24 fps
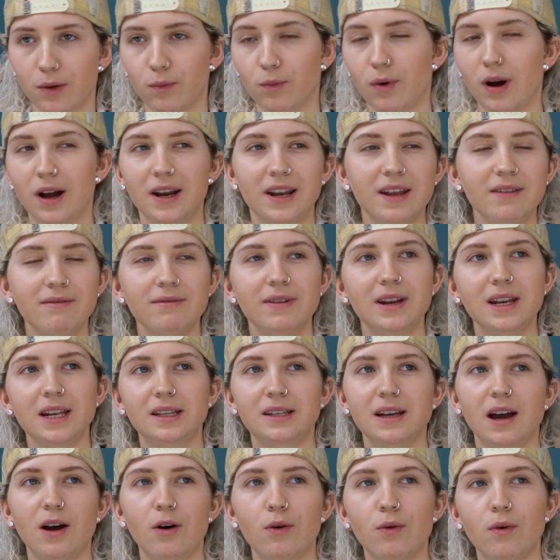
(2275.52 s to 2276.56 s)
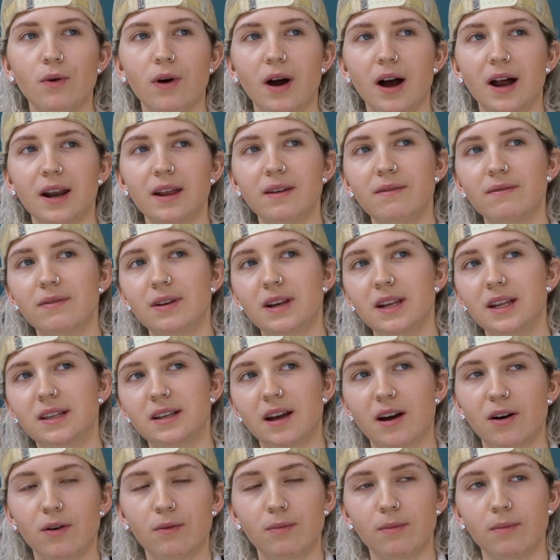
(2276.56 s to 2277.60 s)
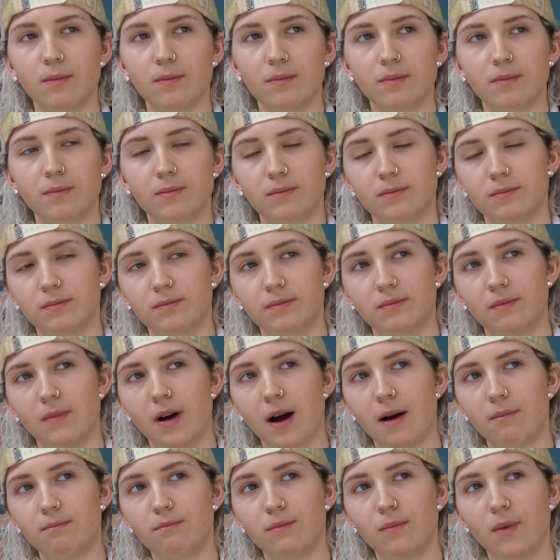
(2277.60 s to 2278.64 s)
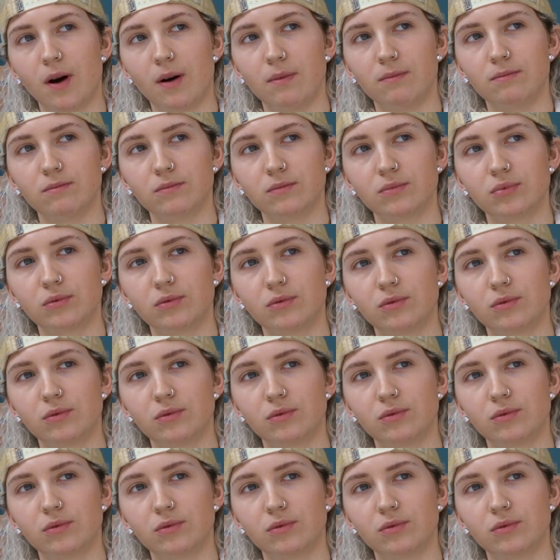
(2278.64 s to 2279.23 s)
Well, I didn't really tell my mum